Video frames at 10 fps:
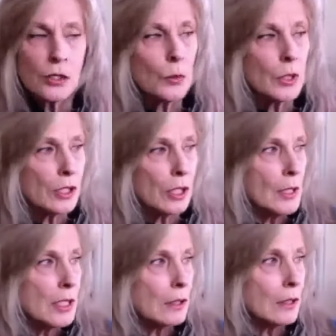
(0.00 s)
So when
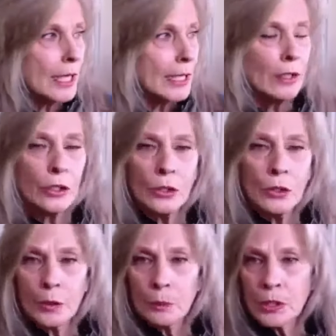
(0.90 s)
someone's liking
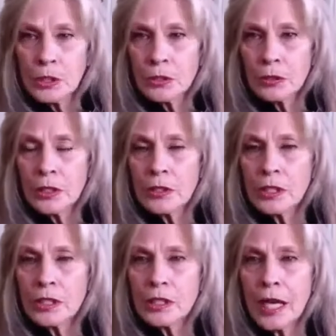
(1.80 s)
you, they're pushing their
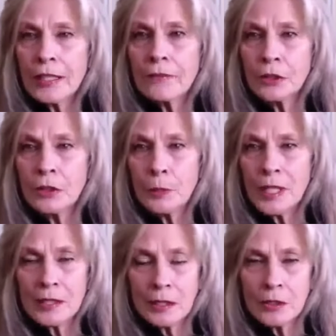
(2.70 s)
energy inside of you, the
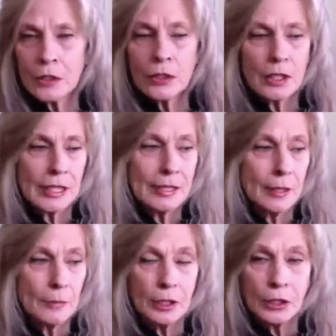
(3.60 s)
best thing to do is
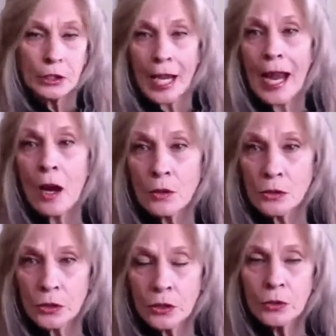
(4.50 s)
get them cleared
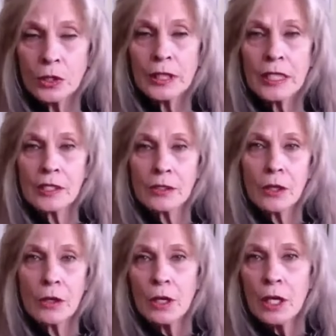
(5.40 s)
out so you at least
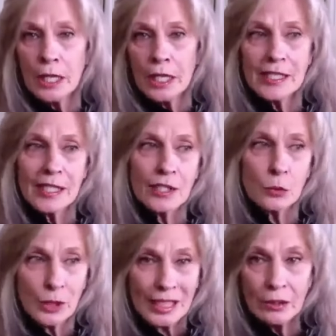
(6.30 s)
know, is
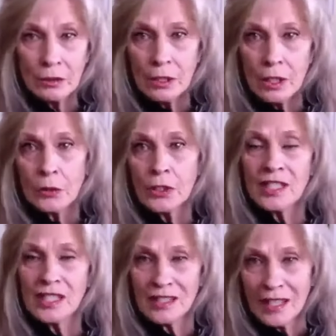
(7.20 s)
this real or
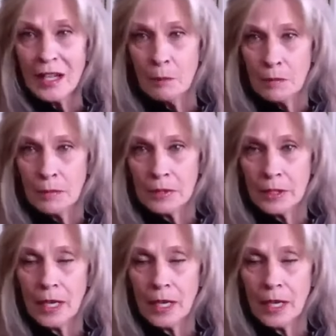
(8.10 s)
is this them?